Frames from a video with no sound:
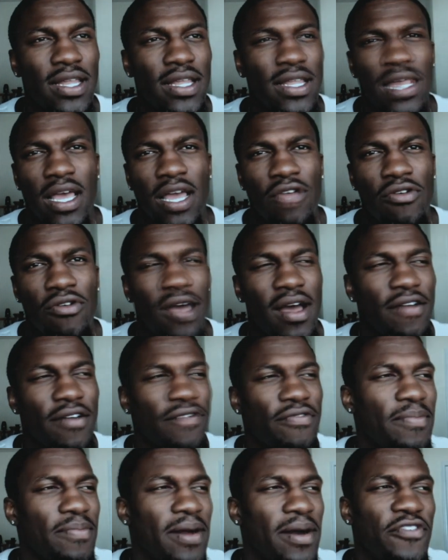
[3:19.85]
I think I
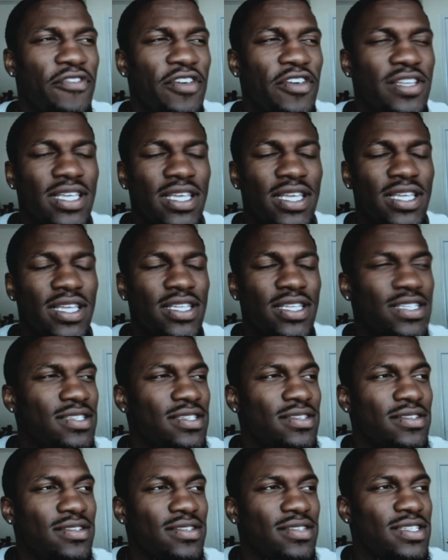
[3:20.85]
cried for about 15
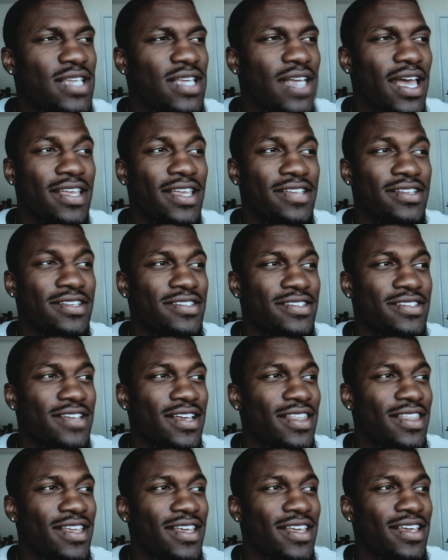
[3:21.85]
seconds,
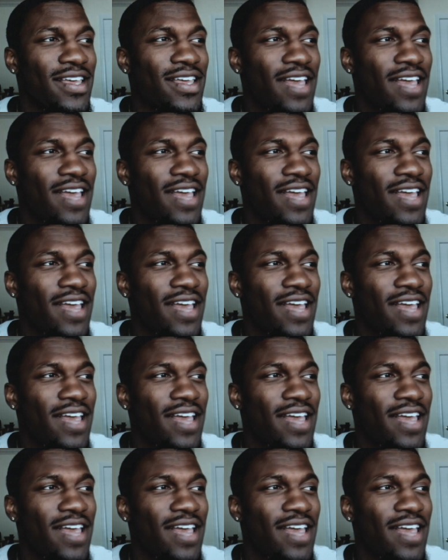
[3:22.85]
I think.